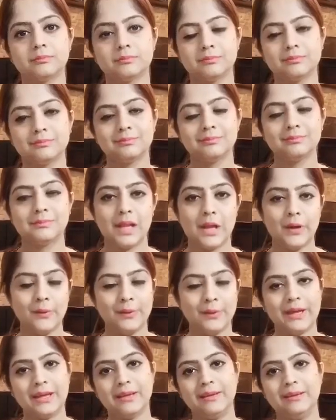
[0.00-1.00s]
Okay,
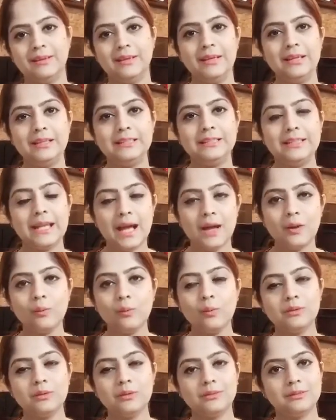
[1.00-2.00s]
now
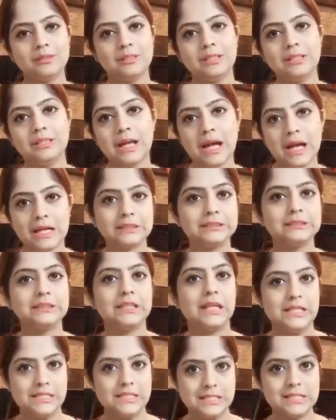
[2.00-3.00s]
the last
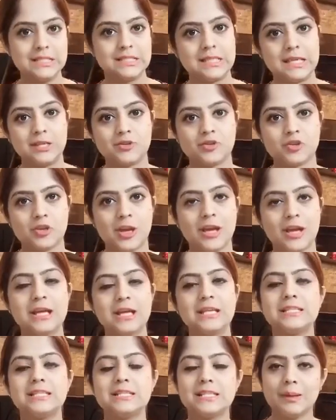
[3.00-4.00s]
stage,
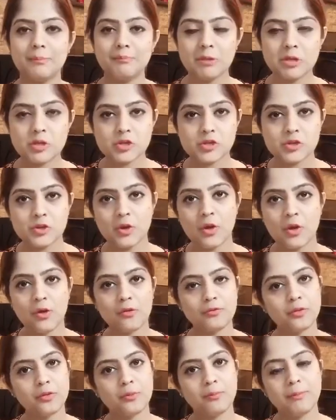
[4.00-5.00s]
submission of your
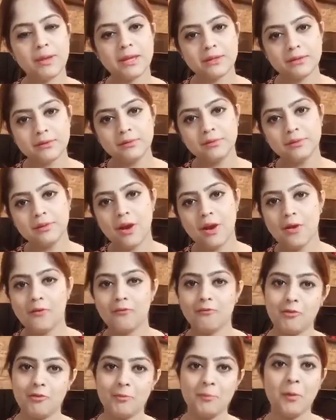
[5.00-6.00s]
medical
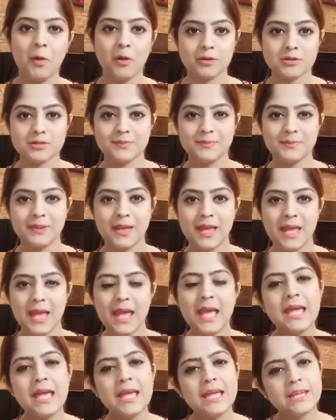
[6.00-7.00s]
report.
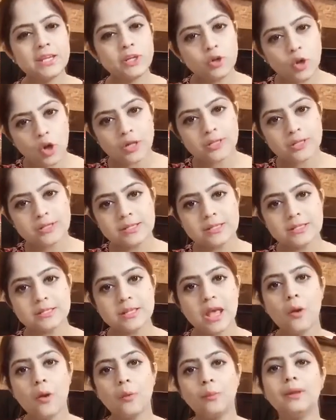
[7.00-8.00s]
In accordance
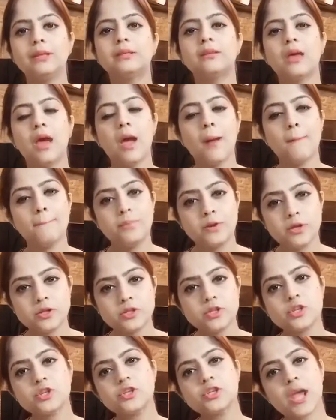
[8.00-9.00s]
with British
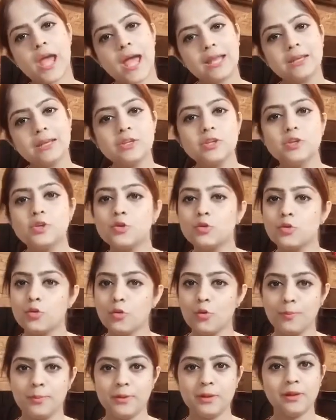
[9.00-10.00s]
and
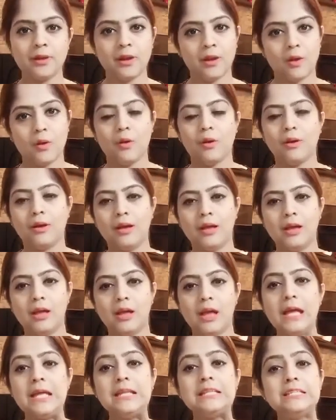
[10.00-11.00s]
European law,
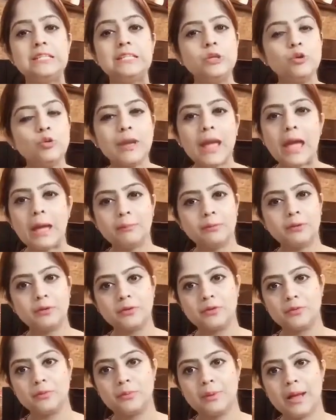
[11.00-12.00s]
new cabin crew
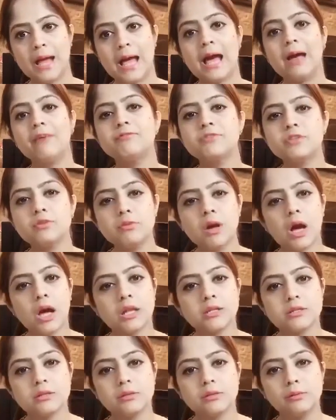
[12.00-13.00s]
have to
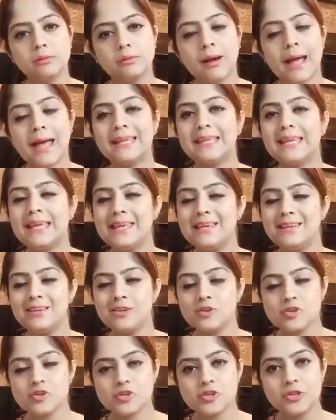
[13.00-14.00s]
undergo an
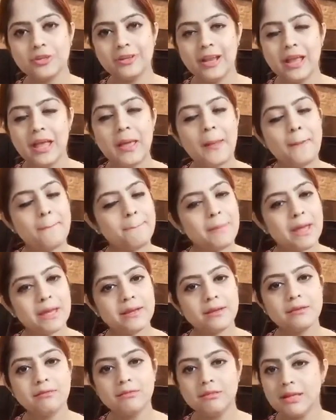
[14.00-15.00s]
initial medical
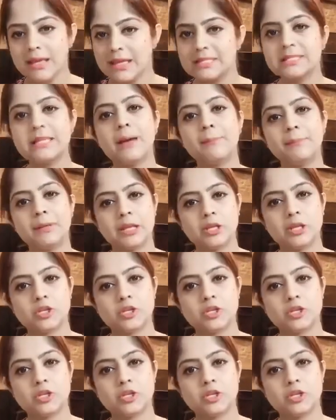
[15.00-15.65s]
examination.